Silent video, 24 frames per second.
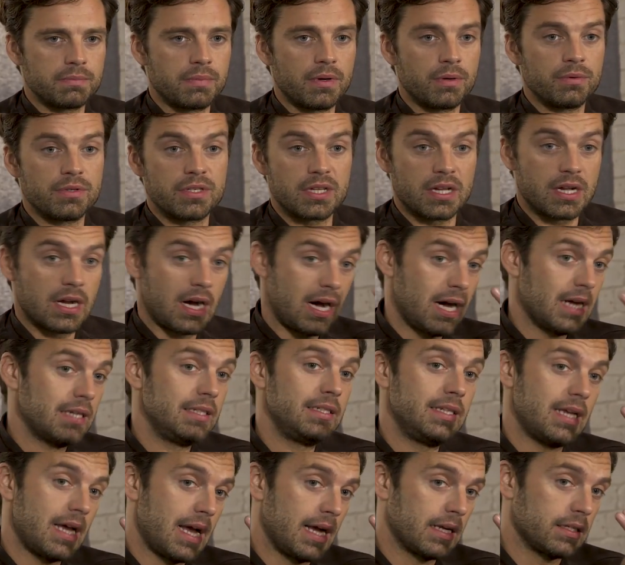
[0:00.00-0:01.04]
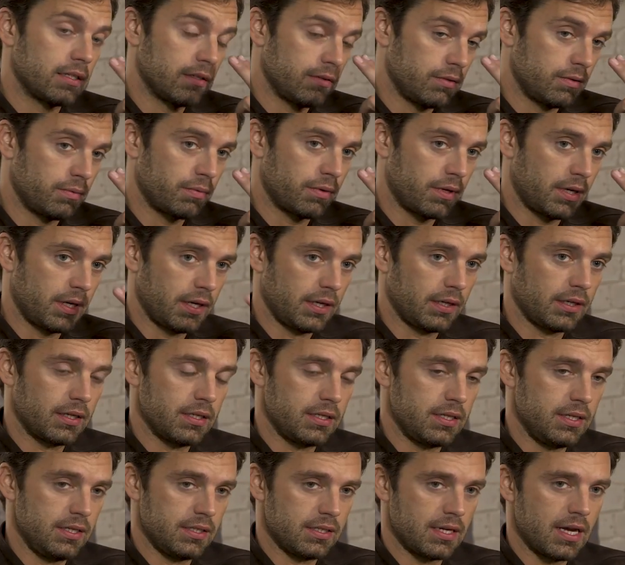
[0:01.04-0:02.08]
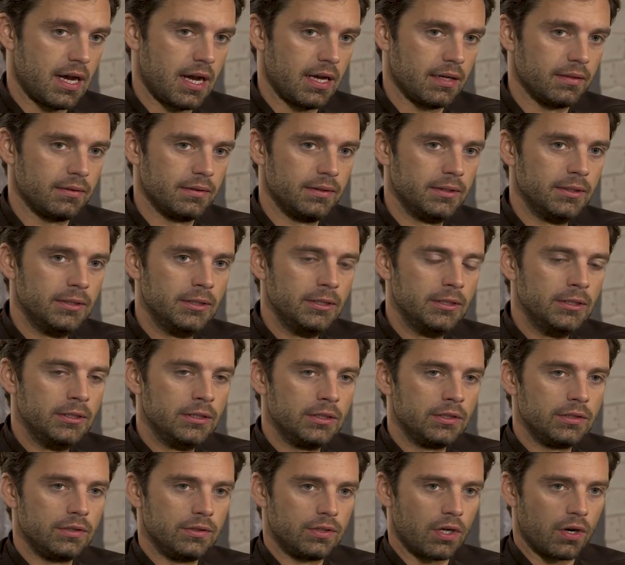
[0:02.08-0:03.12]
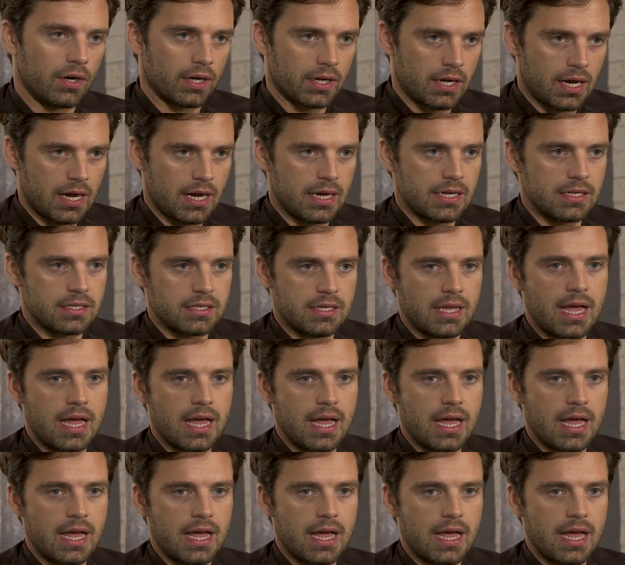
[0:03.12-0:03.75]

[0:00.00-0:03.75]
but it was the contacts I was wearing because he's got dark eyes.